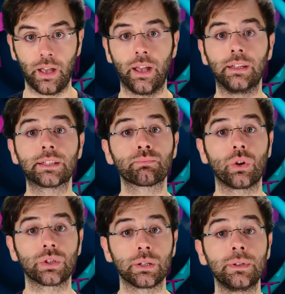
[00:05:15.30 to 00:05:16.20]
and its
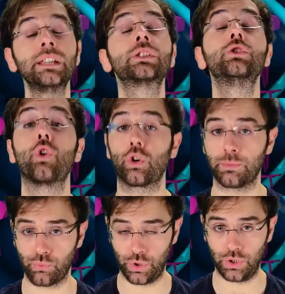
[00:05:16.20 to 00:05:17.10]
protein is not
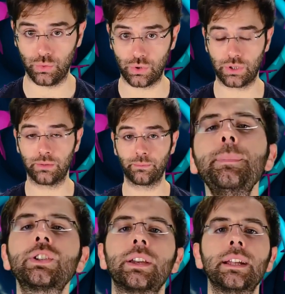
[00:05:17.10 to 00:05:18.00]
produced.
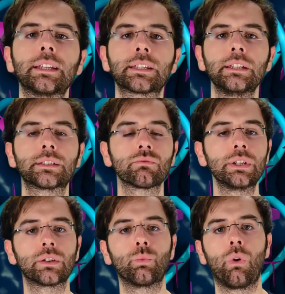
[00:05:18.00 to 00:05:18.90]
Epigenetics is the
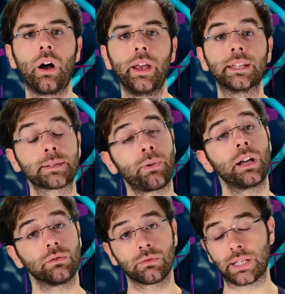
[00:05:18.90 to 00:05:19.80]
reason why, despite all